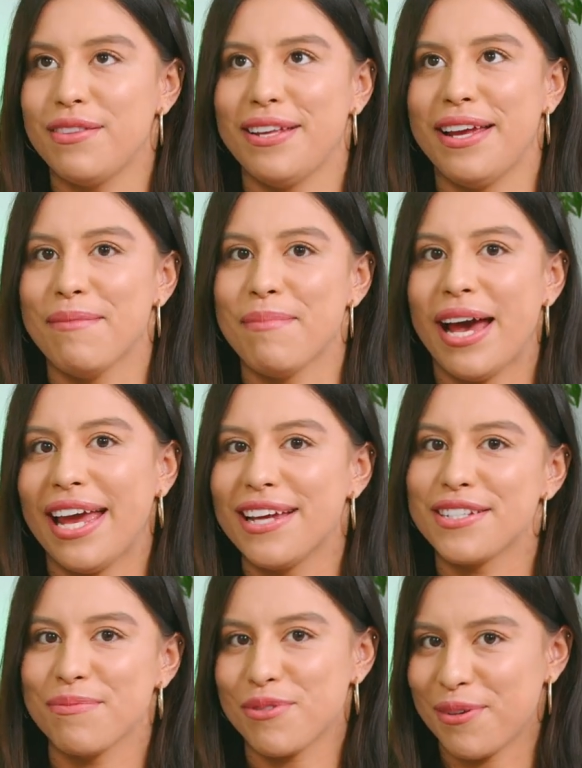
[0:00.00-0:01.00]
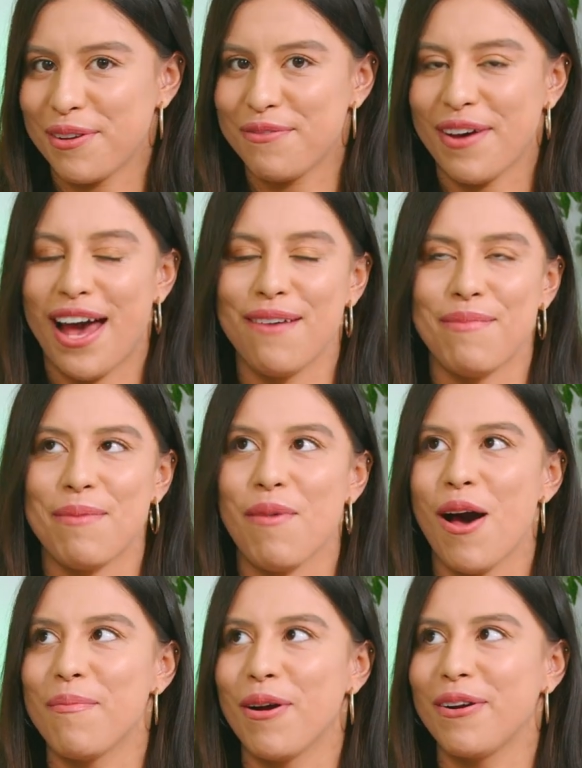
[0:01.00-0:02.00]
think at my age, I'm 25. My
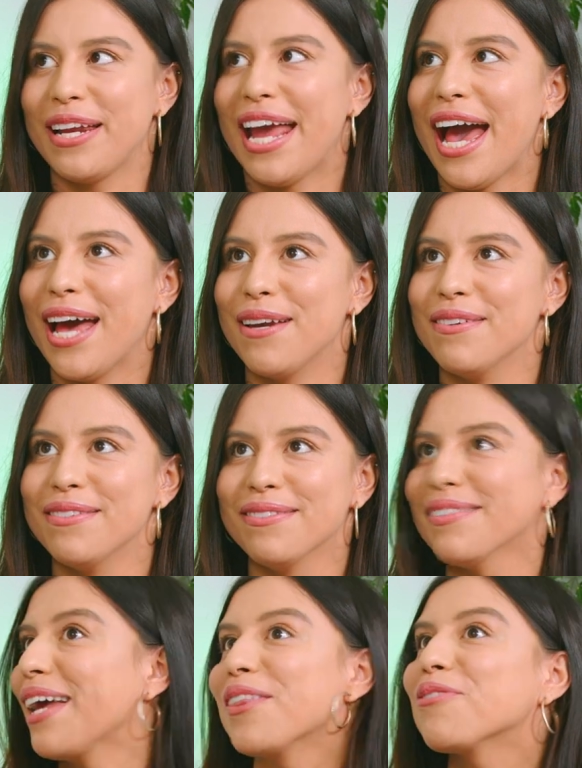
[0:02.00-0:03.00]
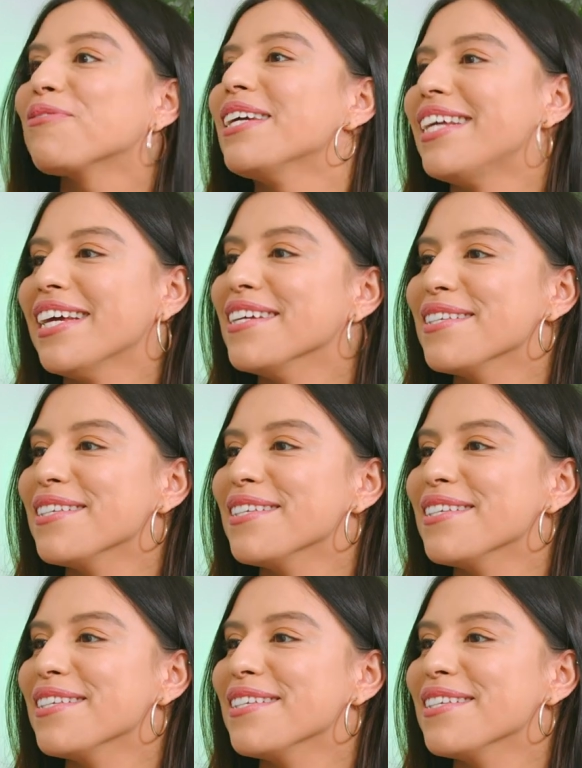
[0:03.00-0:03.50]
mom already had like three kids